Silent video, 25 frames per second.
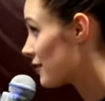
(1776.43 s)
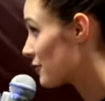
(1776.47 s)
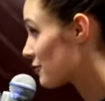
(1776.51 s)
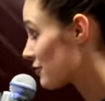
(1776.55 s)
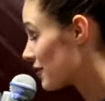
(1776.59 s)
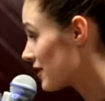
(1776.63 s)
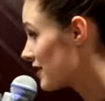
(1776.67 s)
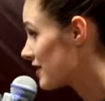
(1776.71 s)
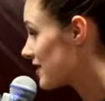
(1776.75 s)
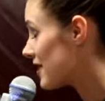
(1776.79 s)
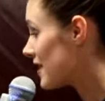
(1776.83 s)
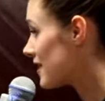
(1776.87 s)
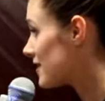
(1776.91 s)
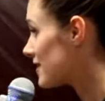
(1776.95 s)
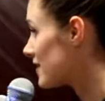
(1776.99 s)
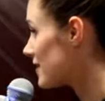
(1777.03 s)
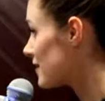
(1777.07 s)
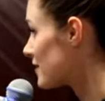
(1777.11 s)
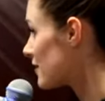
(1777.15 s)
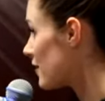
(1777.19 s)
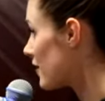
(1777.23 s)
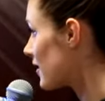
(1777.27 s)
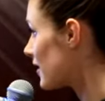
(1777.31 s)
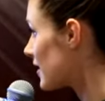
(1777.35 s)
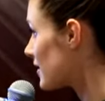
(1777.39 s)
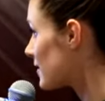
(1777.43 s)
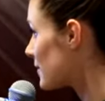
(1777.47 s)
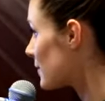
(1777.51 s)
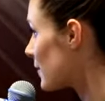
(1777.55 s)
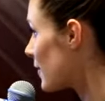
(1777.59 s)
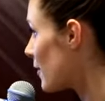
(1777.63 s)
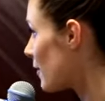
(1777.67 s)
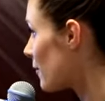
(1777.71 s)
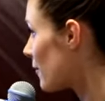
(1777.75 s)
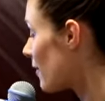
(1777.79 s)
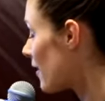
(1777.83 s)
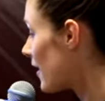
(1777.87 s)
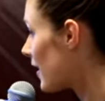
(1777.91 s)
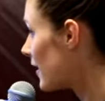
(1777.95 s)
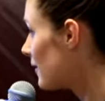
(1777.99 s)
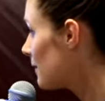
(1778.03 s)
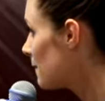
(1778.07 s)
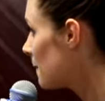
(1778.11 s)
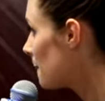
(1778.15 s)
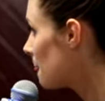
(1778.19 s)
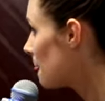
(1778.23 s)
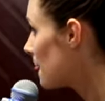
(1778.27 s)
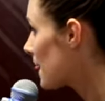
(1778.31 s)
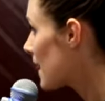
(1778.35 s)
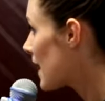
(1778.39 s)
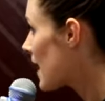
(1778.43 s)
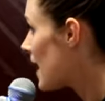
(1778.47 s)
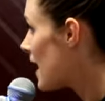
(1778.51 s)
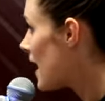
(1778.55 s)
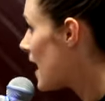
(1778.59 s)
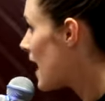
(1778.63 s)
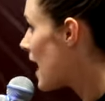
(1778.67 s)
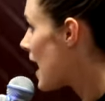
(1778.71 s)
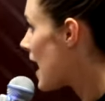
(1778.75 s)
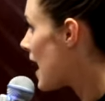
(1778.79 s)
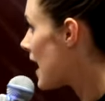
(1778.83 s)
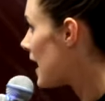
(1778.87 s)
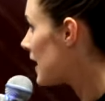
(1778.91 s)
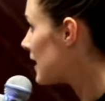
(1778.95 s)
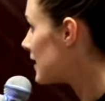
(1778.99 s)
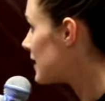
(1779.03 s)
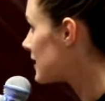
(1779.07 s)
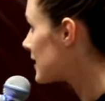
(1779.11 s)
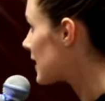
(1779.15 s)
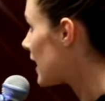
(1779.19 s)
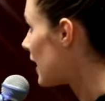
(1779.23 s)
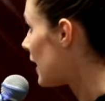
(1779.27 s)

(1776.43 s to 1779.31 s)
3,000 stockists worldwide. And